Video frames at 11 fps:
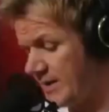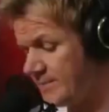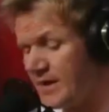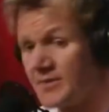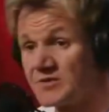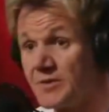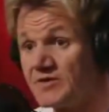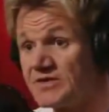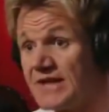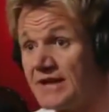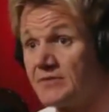I'm
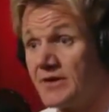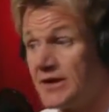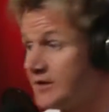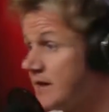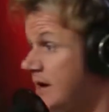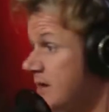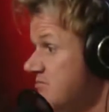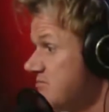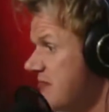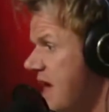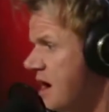exposing talent, really. I
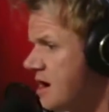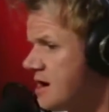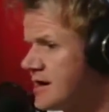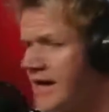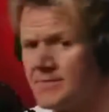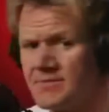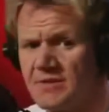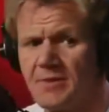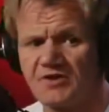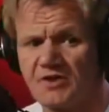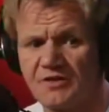am the
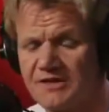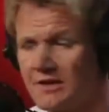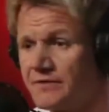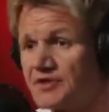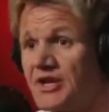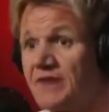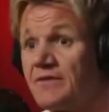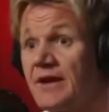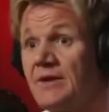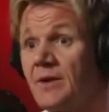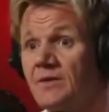most unselfish chef
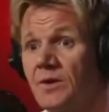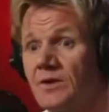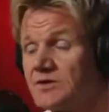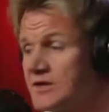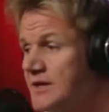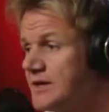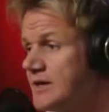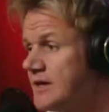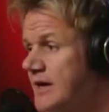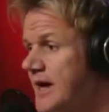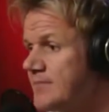anywhere in the world.
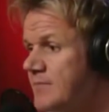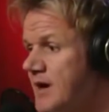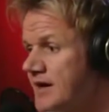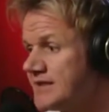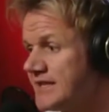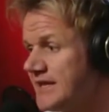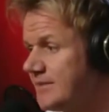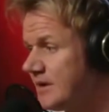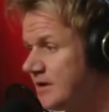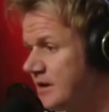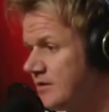My
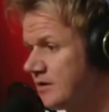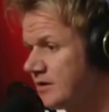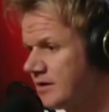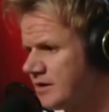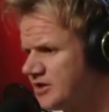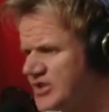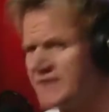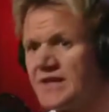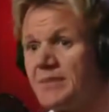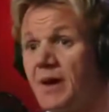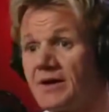team are no longer
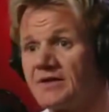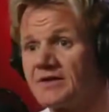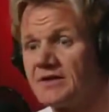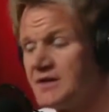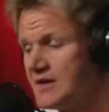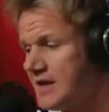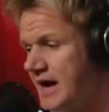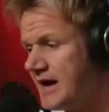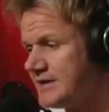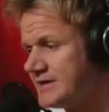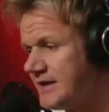chefs, they're partners.
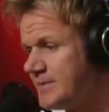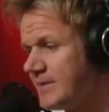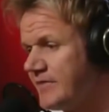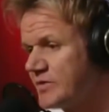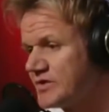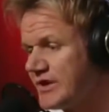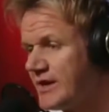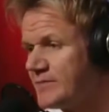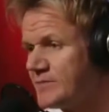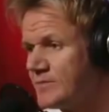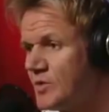And unfortunately,
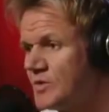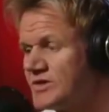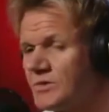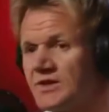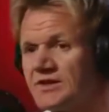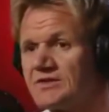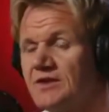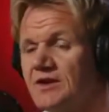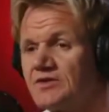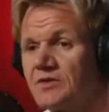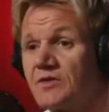I'm always the one that's
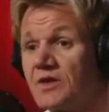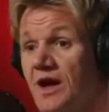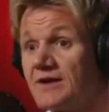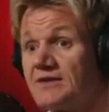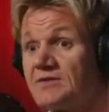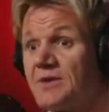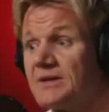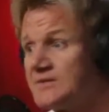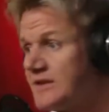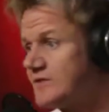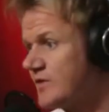sort of regarded as spreading
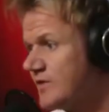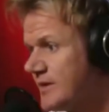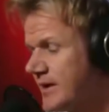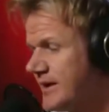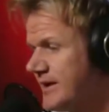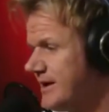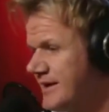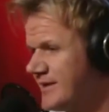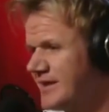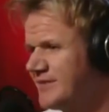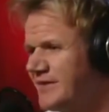himself too thin. But
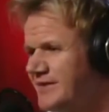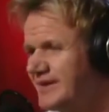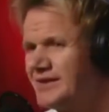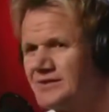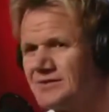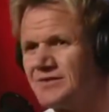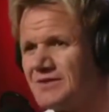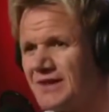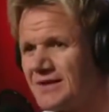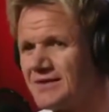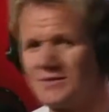there's 1,500 of us
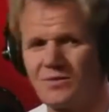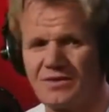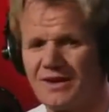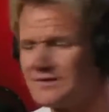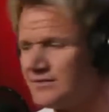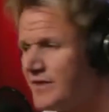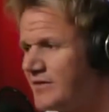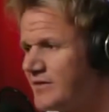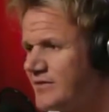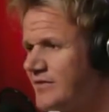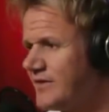now. There's
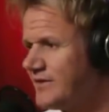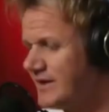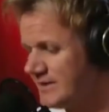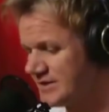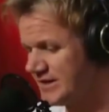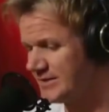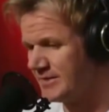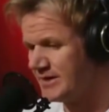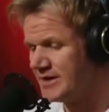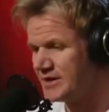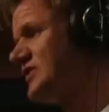1,550 in the team.
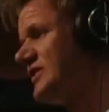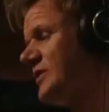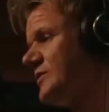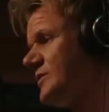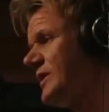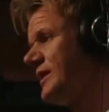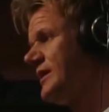So